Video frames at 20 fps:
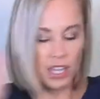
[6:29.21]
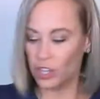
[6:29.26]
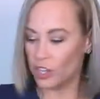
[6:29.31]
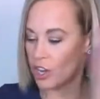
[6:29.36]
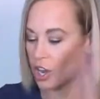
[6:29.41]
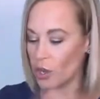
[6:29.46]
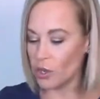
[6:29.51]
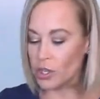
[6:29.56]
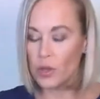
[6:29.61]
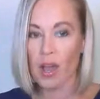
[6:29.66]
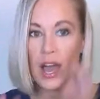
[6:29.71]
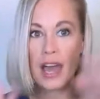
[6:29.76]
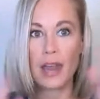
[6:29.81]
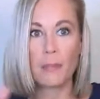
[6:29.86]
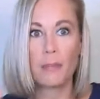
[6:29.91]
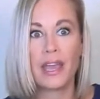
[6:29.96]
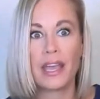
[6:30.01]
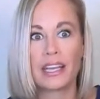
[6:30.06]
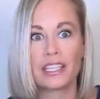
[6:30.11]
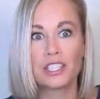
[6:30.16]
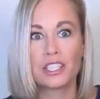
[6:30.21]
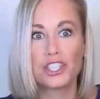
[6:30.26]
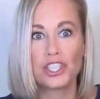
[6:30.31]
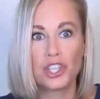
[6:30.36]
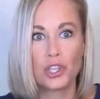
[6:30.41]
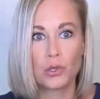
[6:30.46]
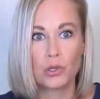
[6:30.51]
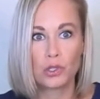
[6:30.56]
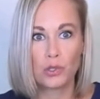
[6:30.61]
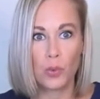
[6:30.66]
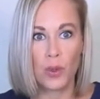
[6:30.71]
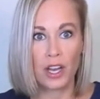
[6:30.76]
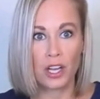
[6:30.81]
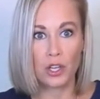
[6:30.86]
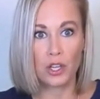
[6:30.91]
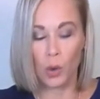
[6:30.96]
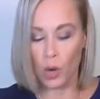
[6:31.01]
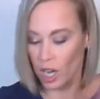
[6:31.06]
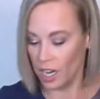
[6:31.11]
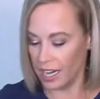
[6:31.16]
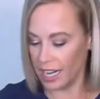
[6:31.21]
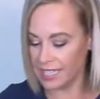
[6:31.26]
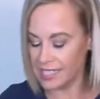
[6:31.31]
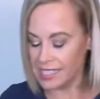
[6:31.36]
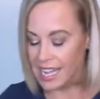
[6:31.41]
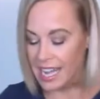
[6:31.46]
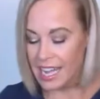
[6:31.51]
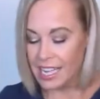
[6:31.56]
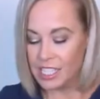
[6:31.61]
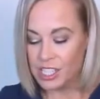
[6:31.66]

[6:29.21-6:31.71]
you know, you got to pick and choose where you organize.